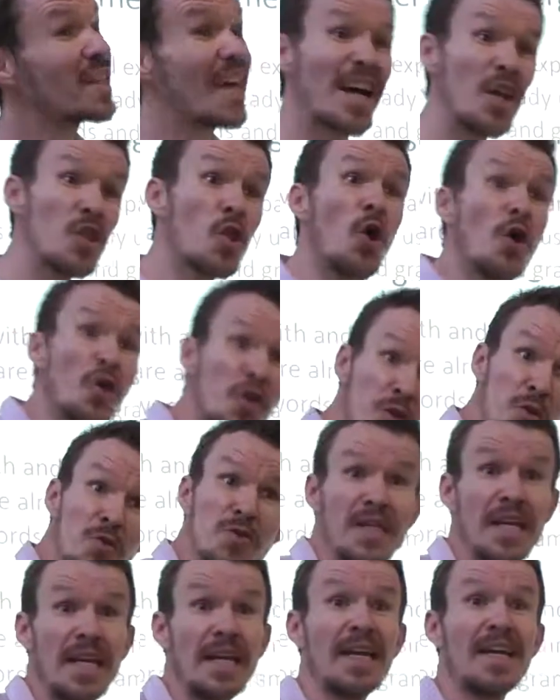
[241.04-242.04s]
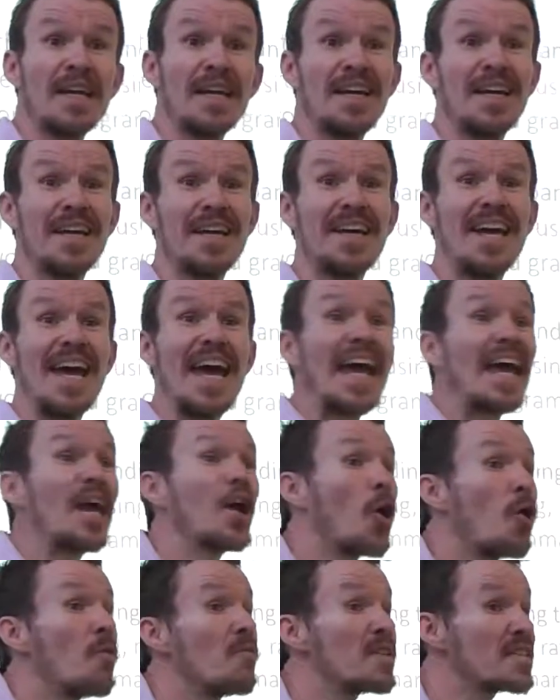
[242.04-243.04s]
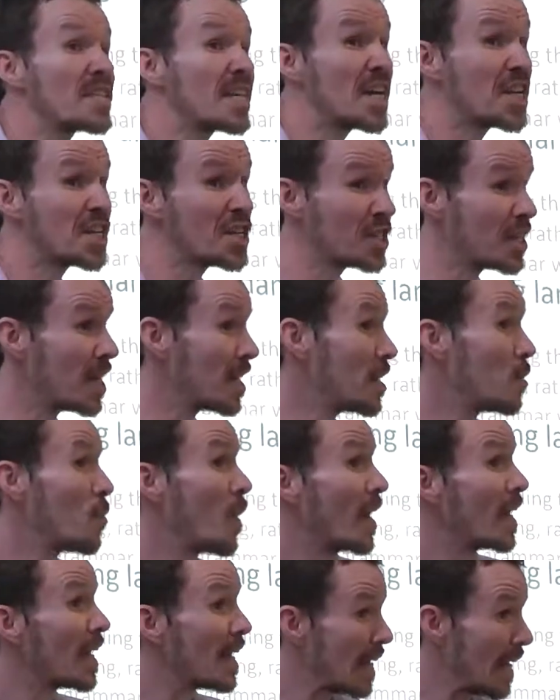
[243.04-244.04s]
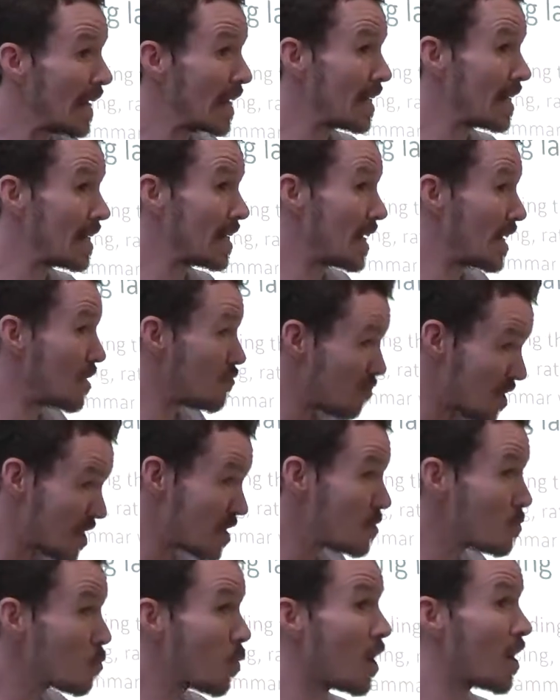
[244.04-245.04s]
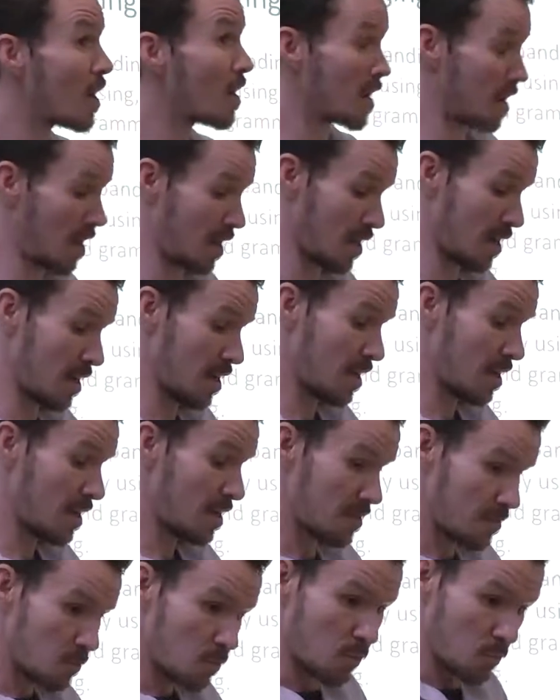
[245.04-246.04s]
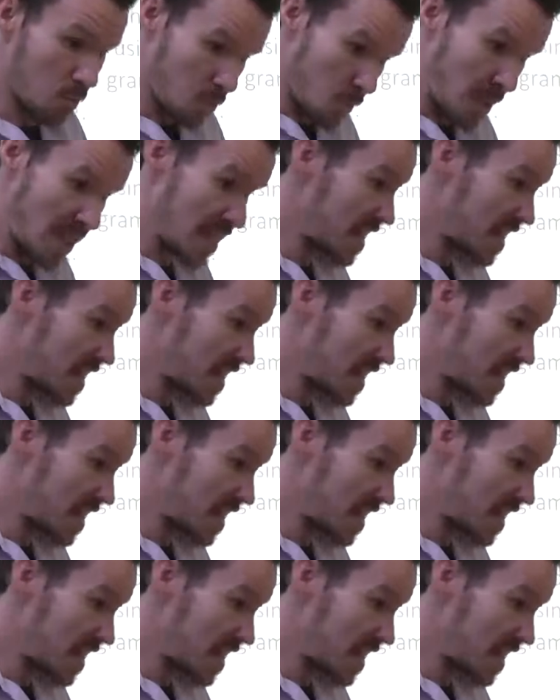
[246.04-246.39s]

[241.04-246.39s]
they're not using. In conversations anyway. In written work, we